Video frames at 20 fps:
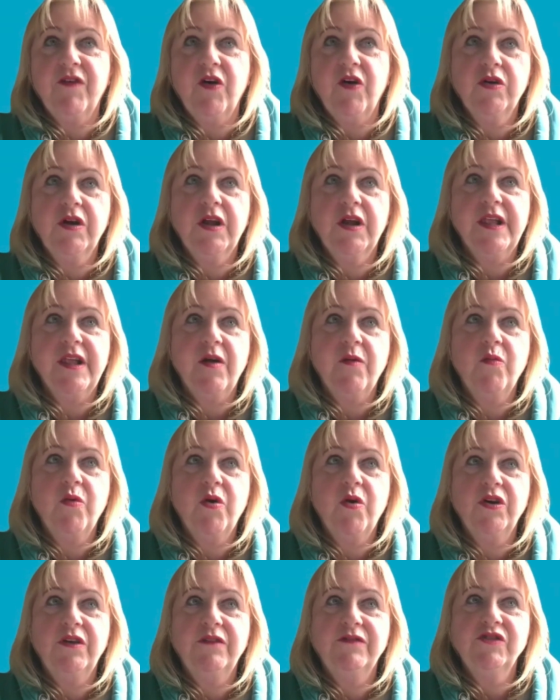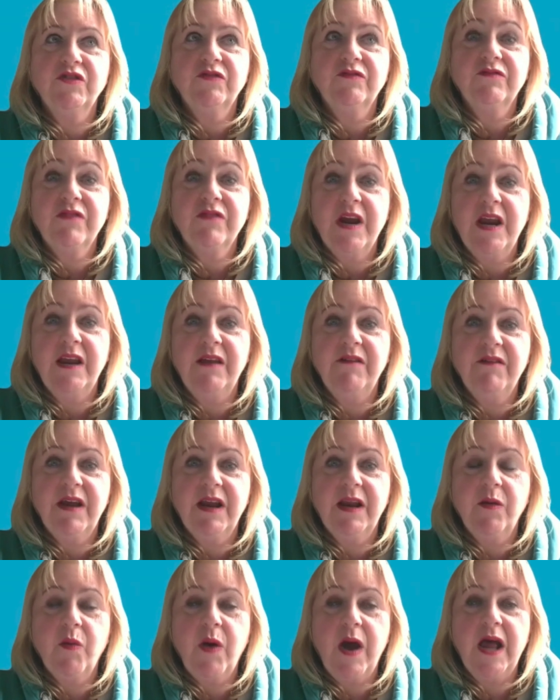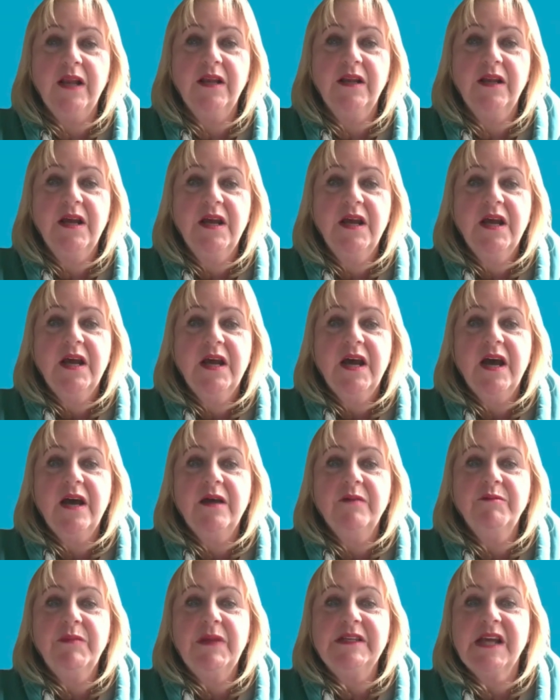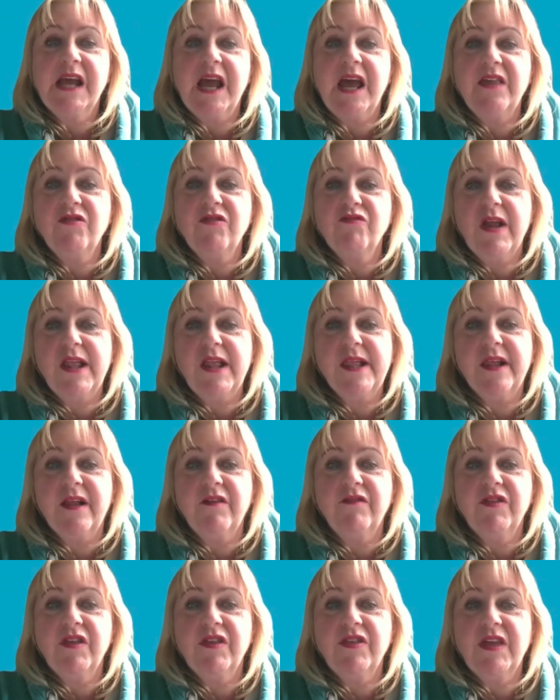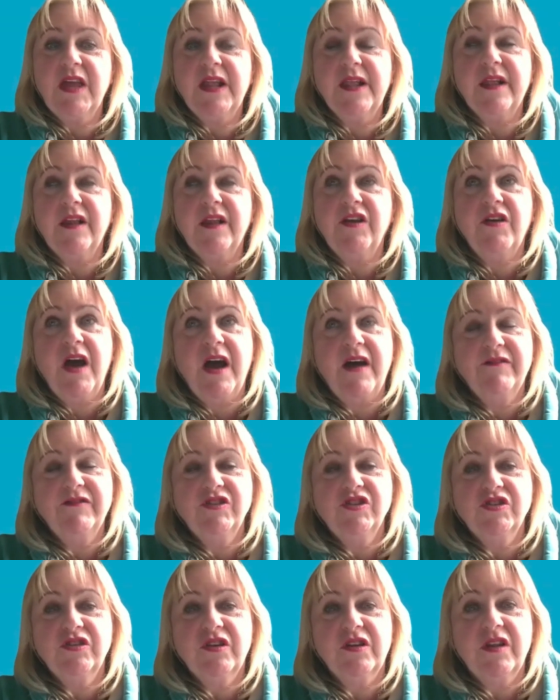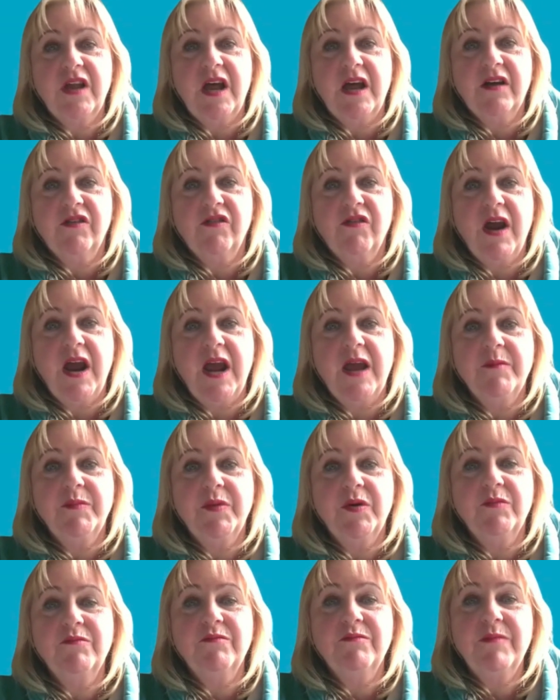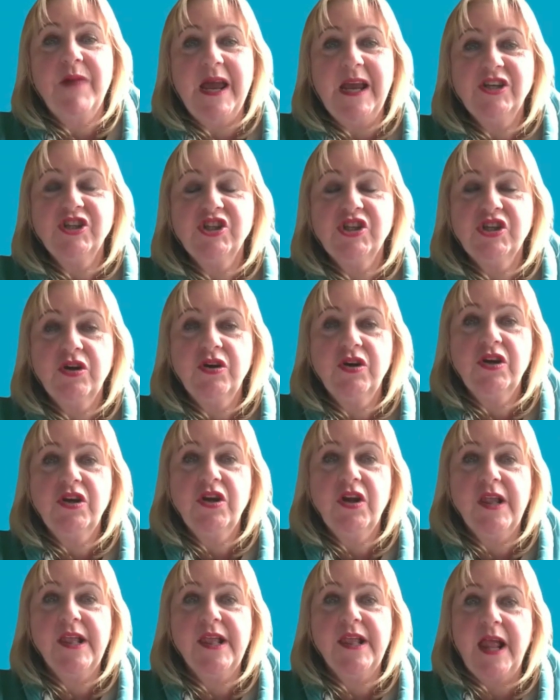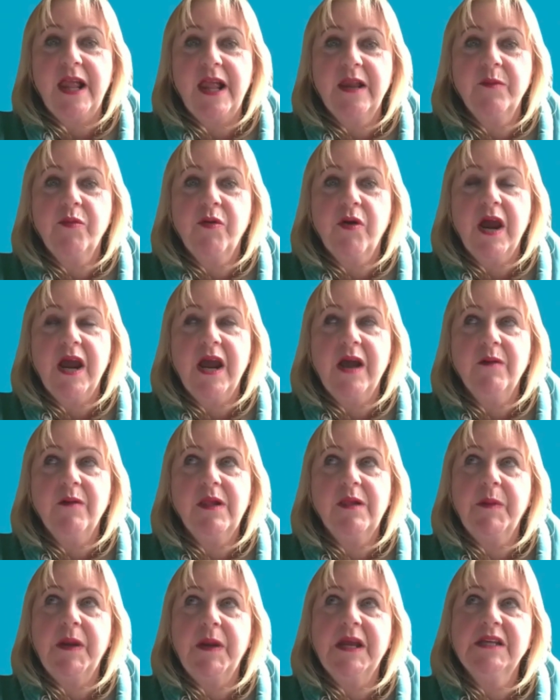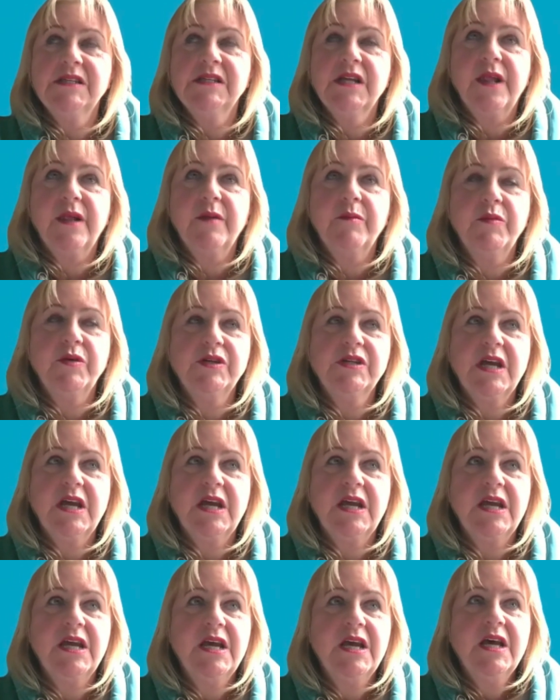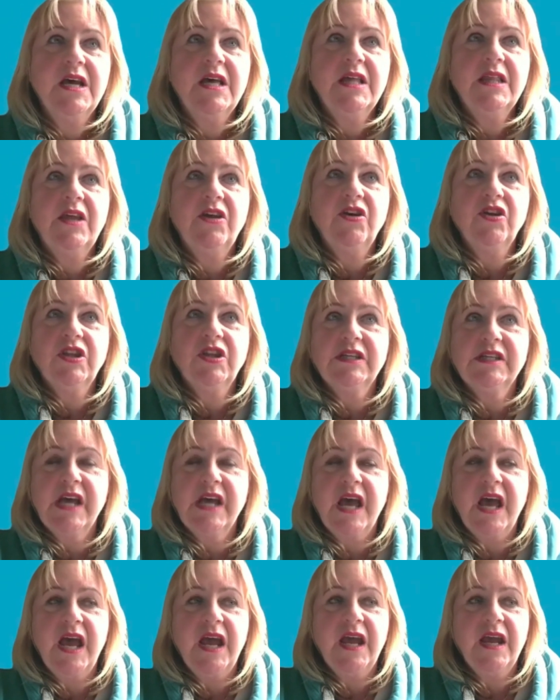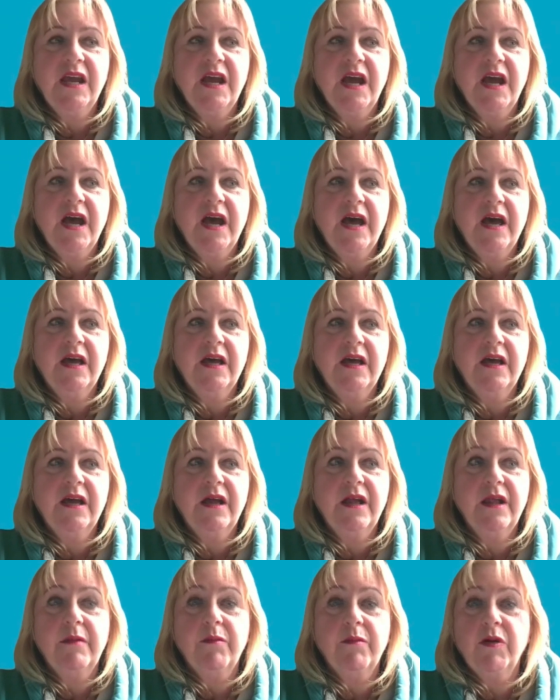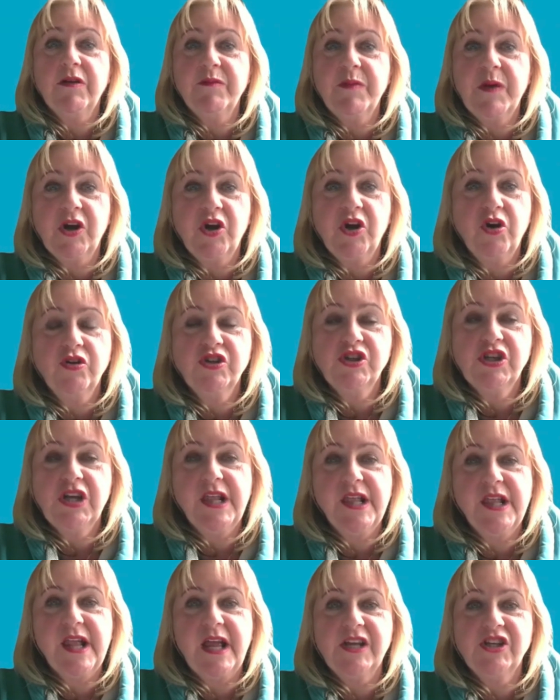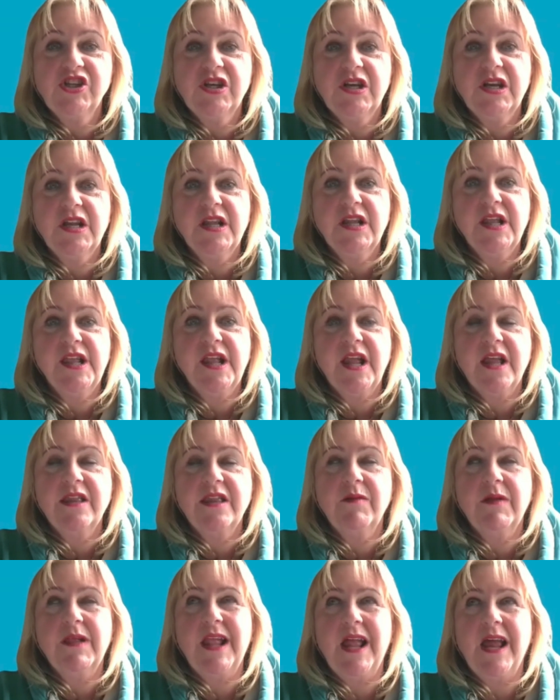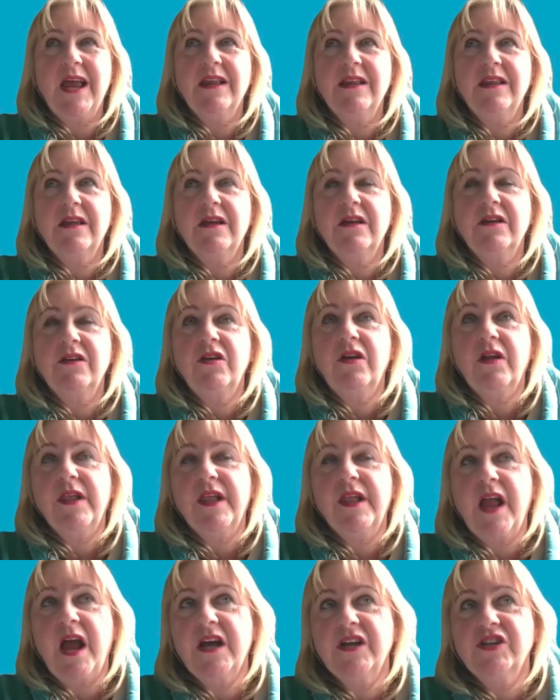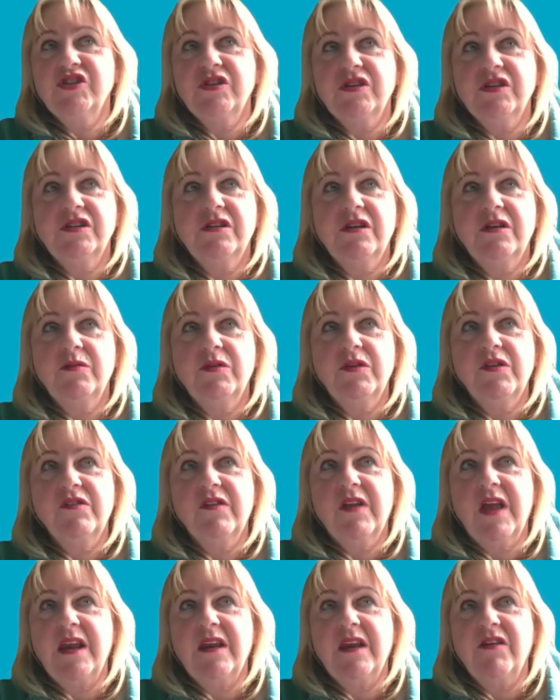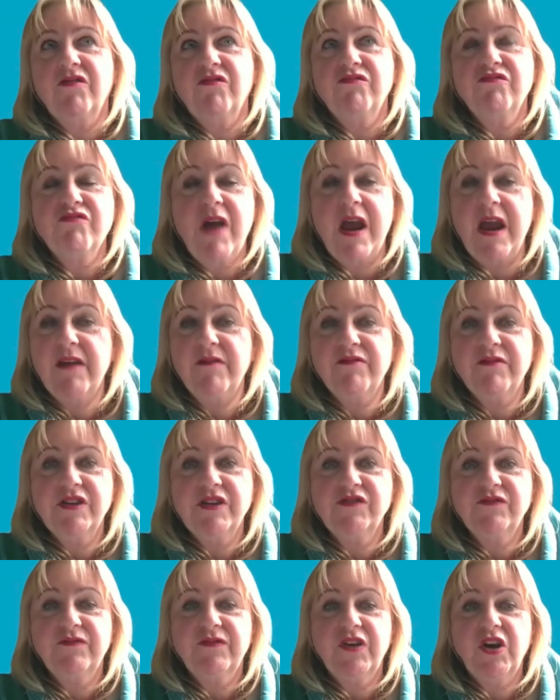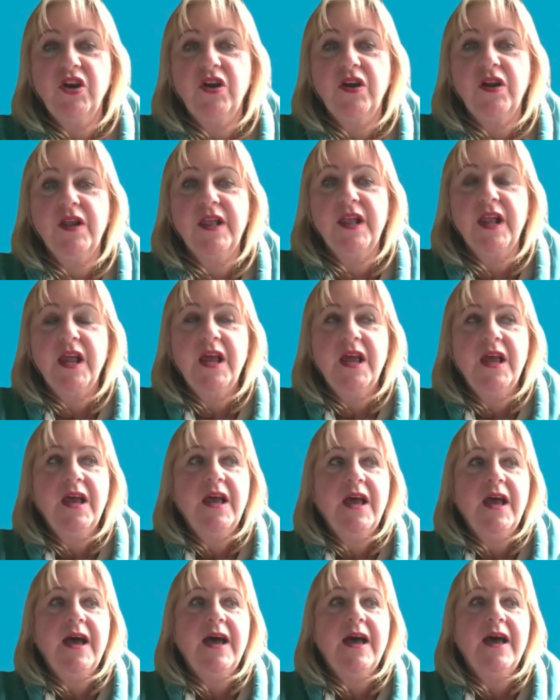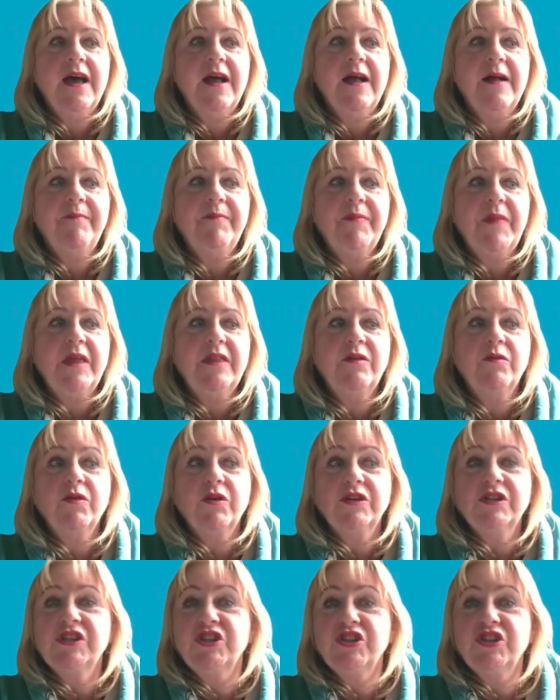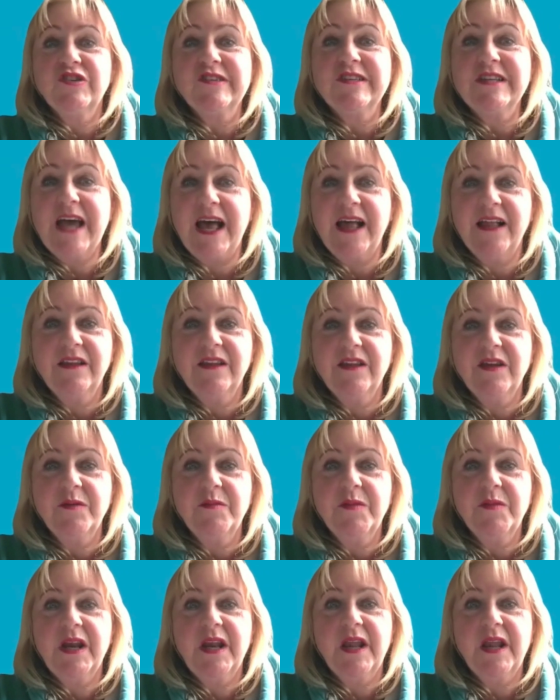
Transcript: Focus on what you've done really, really well and mitigate the risk of the things that you haven't done that great, but make sure you celebrate. I was speaking to somebody the other day as one of my coaching sessions, and they were saying that a new starter was getting rave reviews, and they were going to just tell them.